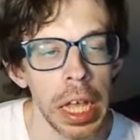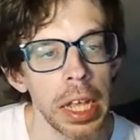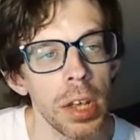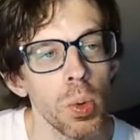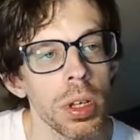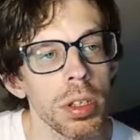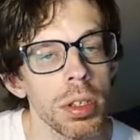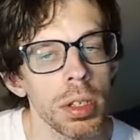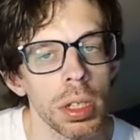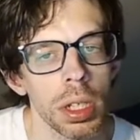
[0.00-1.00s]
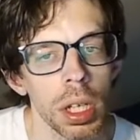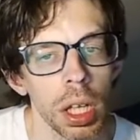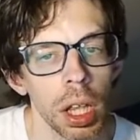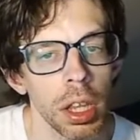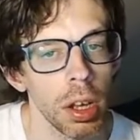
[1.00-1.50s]
He was
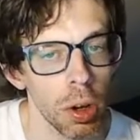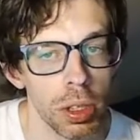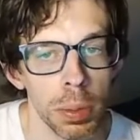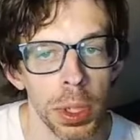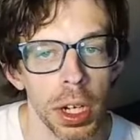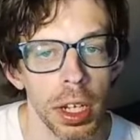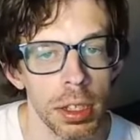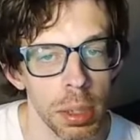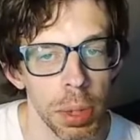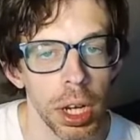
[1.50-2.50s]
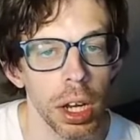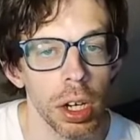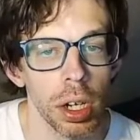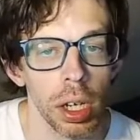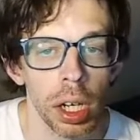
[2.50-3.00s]
the ultimate
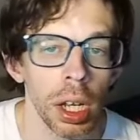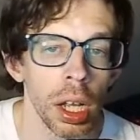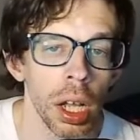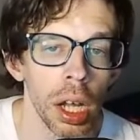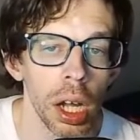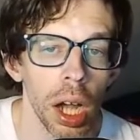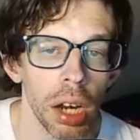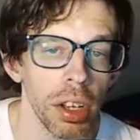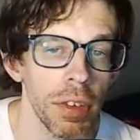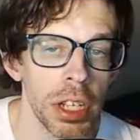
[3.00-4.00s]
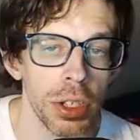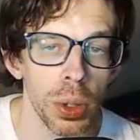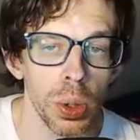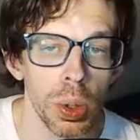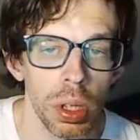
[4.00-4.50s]
intimidator. On leaving
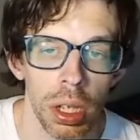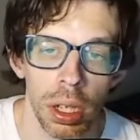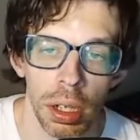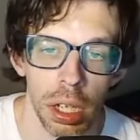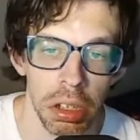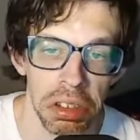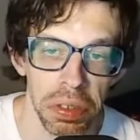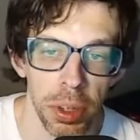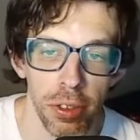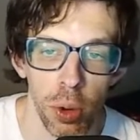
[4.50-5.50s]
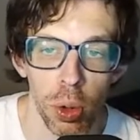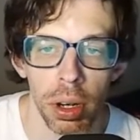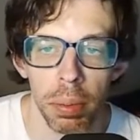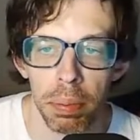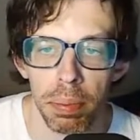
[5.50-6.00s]
school, and even
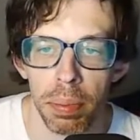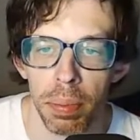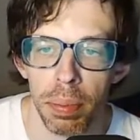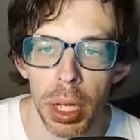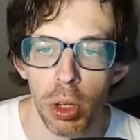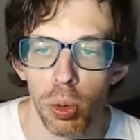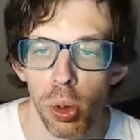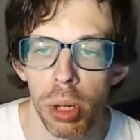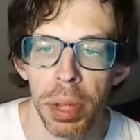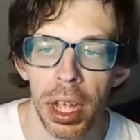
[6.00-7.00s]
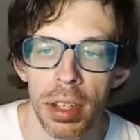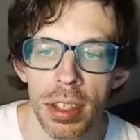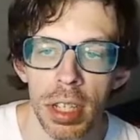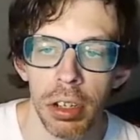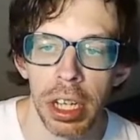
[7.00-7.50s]
before, McElroy began
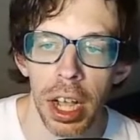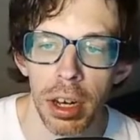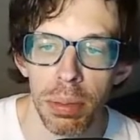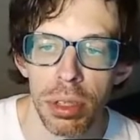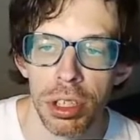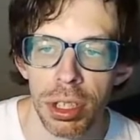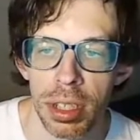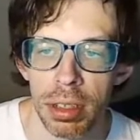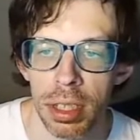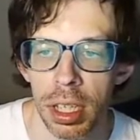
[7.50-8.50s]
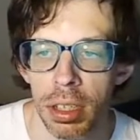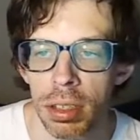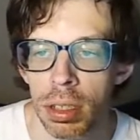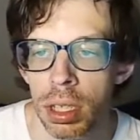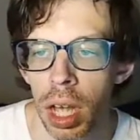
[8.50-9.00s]
stealing items such as
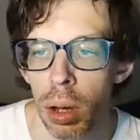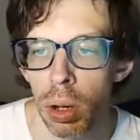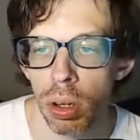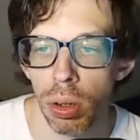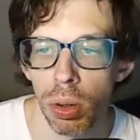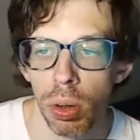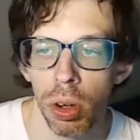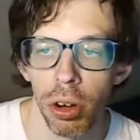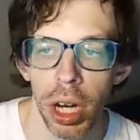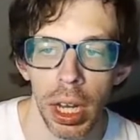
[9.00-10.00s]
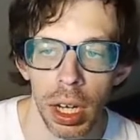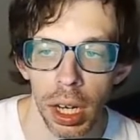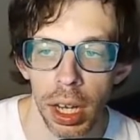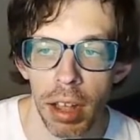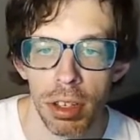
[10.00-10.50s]
antiques, alcohol, grain,
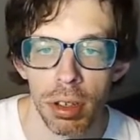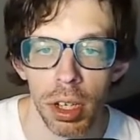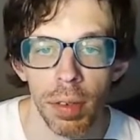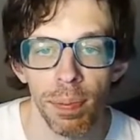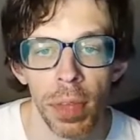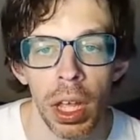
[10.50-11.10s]
and gasoline.